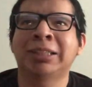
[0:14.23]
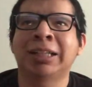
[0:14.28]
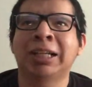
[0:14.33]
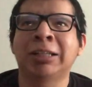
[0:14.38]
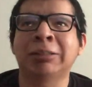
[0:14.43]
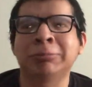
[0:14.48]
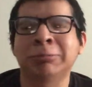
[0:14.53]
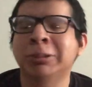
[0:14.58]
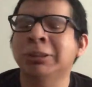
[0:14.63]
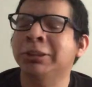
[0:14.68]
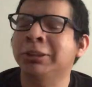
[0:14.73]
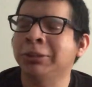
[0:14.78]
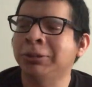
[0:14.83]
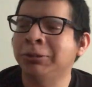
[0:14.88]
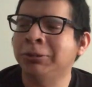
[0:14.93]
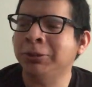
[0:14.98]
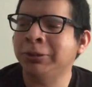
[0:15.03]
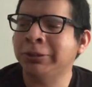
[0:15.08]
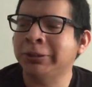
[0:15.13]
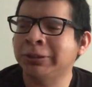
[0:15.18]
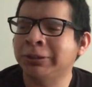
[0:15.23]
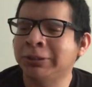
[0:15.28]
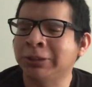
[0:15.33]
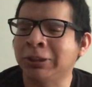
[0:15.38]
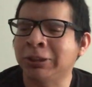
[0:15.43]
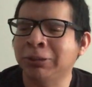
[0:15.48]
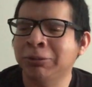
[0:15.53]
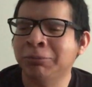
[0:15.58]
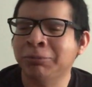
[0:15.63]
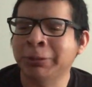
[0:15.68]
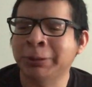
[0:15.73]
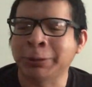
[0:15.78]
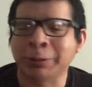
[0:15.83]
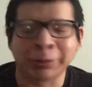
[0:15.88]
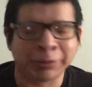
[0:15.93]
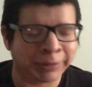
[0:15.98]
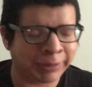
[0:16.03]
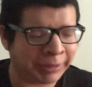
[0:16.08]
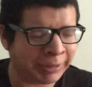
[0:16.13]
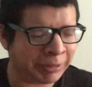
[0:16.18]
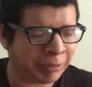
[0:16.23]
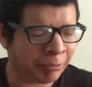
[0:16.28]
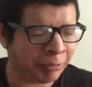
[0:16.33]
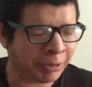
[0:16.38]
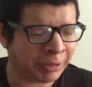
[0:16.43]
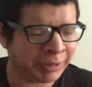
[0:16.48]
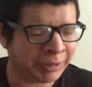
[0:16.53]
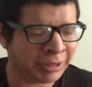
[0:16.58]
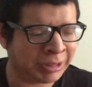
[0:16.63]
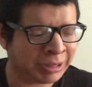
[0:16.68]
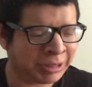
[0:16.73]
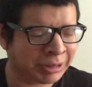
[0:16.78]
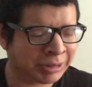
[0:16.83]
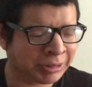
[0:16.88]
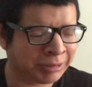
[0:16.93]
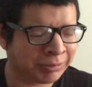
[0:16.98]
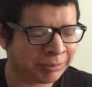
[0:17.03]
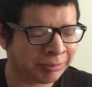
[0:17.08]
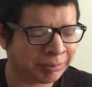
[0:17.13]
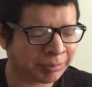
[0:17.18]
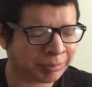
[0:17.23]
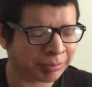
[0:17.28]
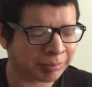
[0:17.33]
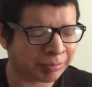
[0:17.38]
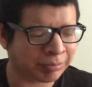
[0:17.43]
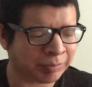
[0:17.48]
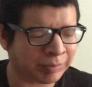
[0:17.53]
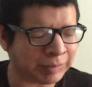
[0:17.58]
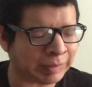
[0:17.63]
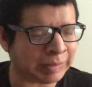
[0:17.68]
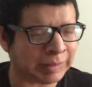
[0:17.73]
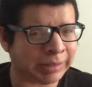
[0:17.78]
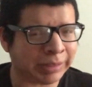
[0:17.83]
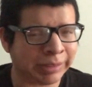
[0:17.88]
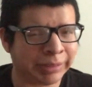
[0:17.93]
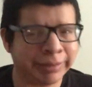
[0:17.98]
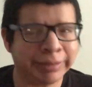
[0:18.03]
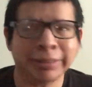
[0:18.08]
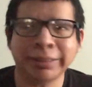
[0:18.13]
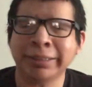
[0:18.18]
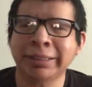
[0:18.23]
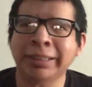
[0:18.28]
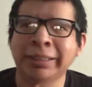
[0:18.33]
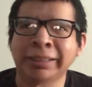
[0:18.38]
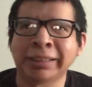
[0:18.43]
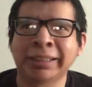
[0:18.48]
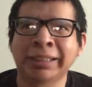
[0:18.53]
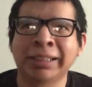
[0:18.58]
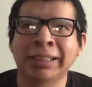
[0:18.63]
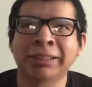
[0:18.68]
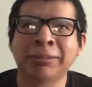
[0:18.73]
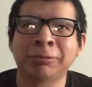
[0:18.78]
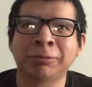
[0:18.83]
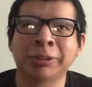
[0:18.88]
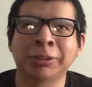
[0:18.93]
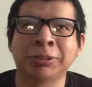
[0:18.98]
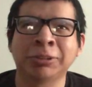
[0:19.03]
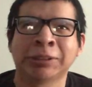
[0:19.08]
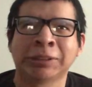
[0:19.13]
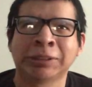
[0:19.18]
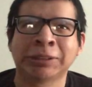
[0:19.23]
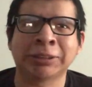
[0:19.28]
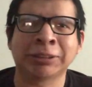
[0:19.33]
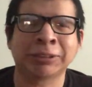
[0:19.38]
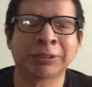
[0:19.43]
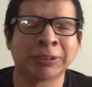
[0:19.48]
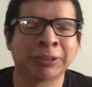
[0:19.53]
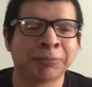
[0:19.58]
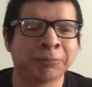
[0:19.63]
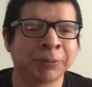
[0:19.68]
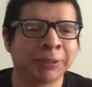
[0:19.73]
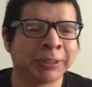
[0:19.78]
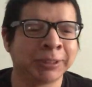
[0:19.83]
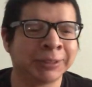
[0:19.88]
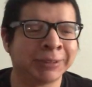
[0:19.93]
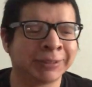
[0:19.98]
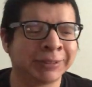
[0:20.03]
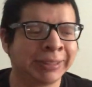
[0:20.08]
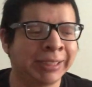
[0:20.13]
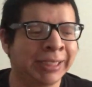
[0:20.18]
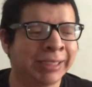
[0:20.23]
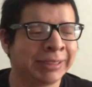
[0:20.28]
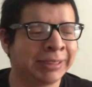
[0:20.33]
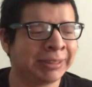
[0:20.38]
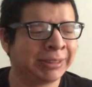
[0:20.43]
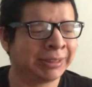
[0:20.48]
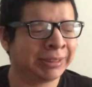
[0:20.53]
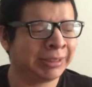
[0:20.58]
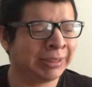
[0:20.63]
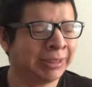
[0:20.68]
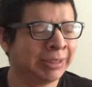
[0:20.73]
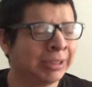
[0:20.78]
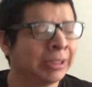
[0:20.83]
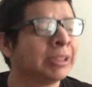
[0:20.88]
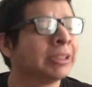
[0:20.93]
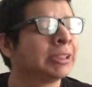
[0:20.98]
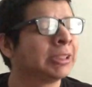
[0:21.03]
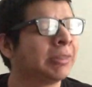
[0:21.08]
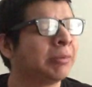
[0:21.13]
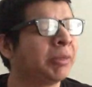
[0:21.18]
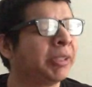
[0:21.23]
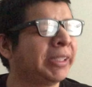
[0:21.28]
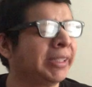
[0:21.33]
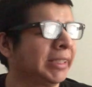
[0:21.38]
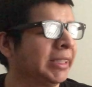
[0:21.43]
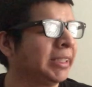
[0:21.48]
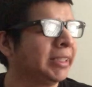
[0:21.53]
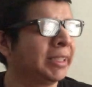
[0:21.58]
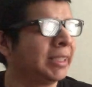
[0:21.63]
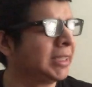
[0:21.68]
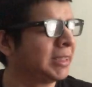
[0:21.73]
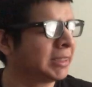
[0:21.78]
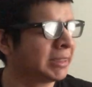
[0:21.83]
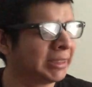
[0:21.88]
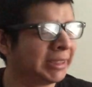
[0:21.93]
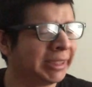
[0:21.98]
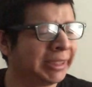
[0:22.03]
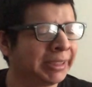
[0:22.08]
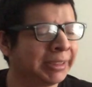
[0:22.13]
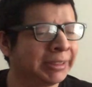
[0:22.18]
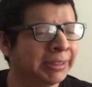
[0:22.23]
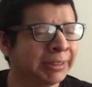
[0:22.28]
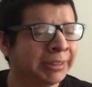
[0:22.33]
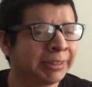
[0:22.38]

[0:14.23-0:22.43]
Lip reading: I was gonna do the other song, but then I realized, yeah, I don't wanna do the other song because it has someone I cannot stand.